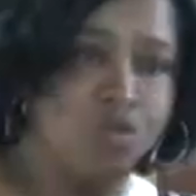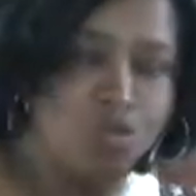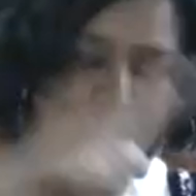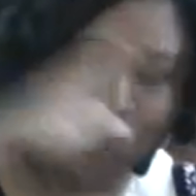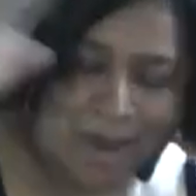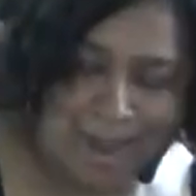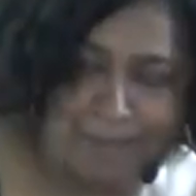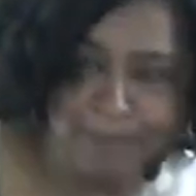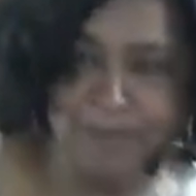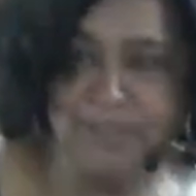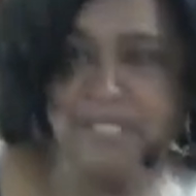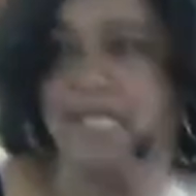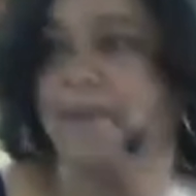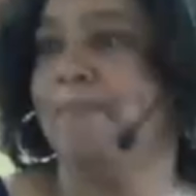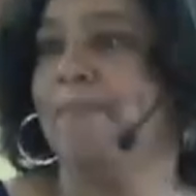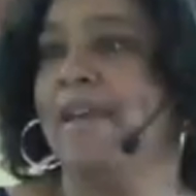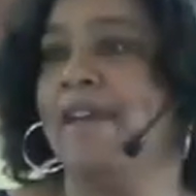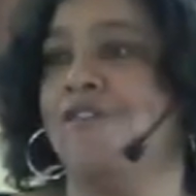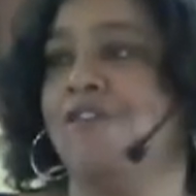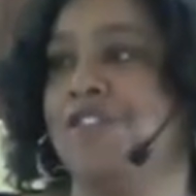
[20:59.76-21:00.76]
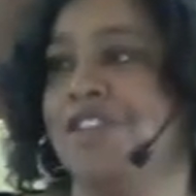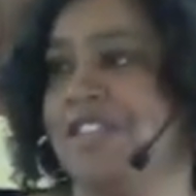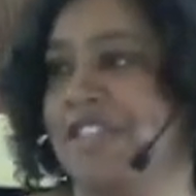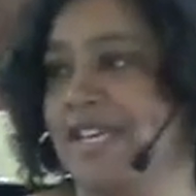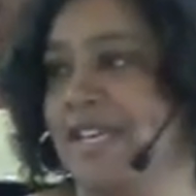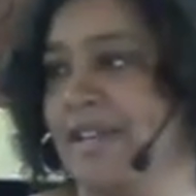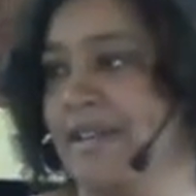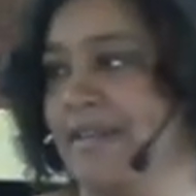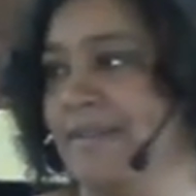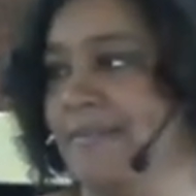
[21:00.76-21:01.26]
wraps up
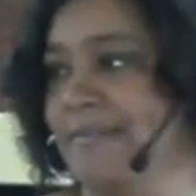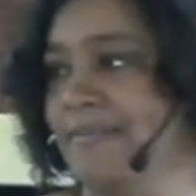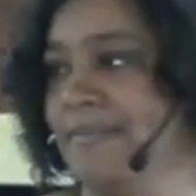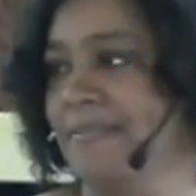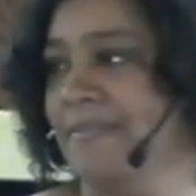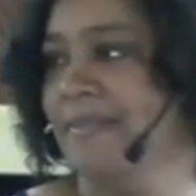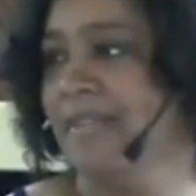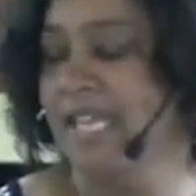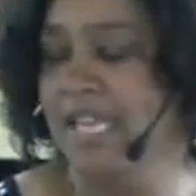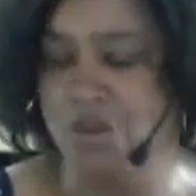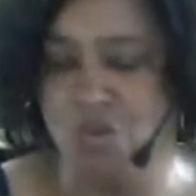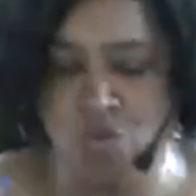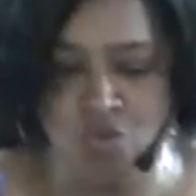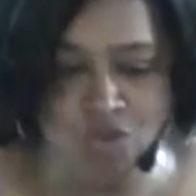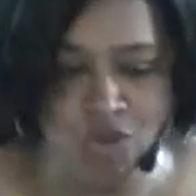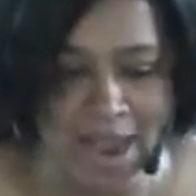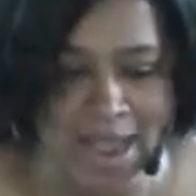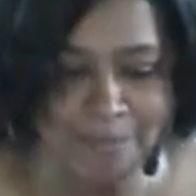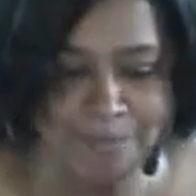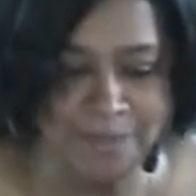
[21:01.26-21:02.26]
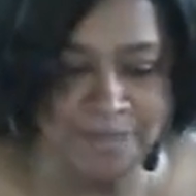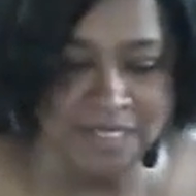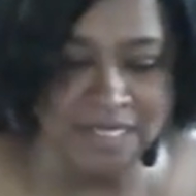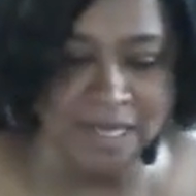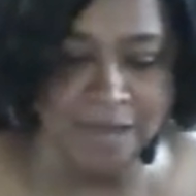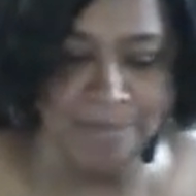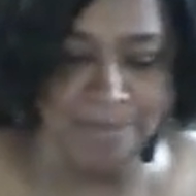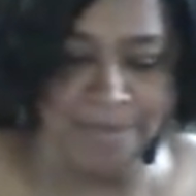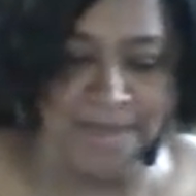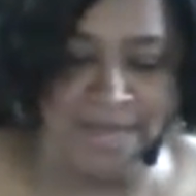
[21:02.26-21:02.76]
everything. It wraps
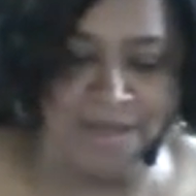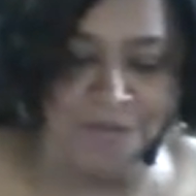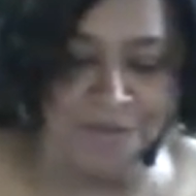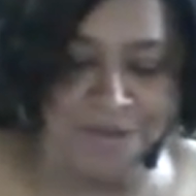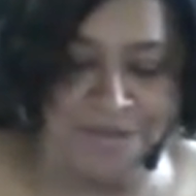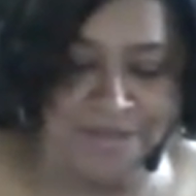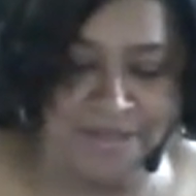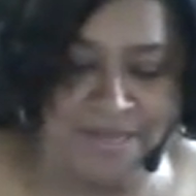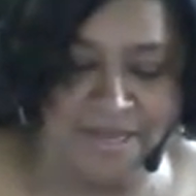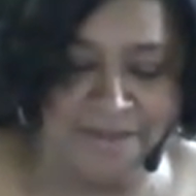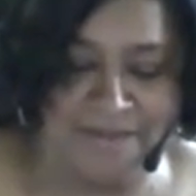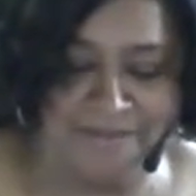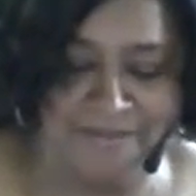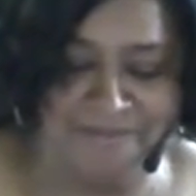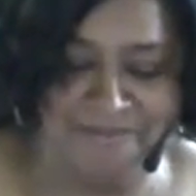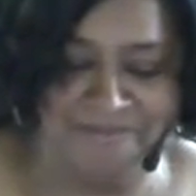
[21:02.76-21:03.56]
up everything.